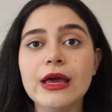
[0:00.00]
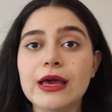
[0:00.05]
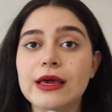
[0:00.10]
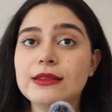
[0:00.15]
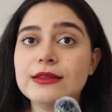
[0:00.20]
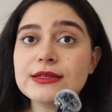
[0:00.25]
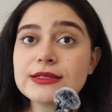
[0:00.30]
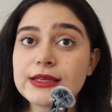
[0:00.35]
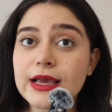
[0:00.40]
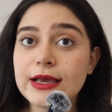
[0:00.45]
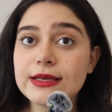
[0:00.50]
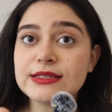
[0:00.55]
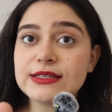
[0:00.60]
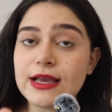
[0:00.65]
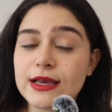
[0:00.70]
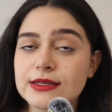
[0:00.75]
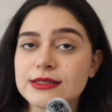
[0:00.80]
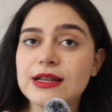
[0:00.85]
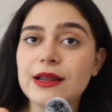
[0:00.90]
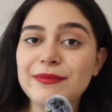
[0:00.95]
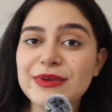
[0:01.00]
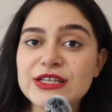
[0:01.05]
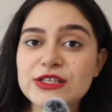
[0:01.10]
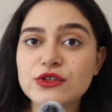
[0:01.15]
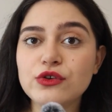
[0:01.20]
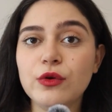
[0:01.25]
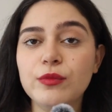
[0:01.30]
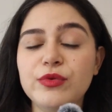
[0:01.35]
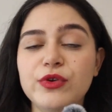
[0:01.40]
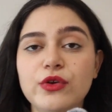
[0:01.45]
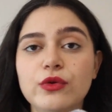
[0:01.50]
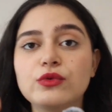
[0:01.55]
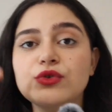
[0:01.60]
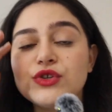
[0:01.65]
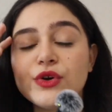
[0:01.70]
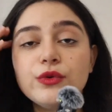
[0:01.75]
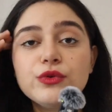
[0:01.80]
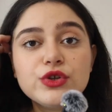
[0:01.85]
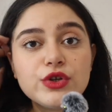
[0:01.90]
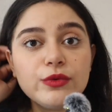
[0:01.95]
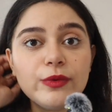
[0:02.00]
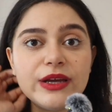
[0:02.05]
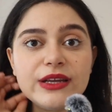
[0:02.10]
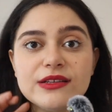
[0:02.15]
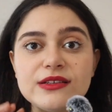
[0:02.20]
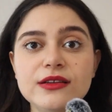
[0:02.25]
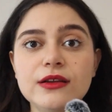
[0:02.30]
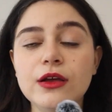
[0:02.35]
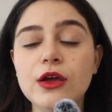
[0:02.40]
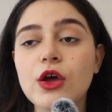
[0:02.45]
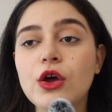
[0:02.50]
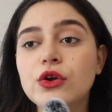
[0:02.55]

In this case, yes, let me stop you. Don't do it.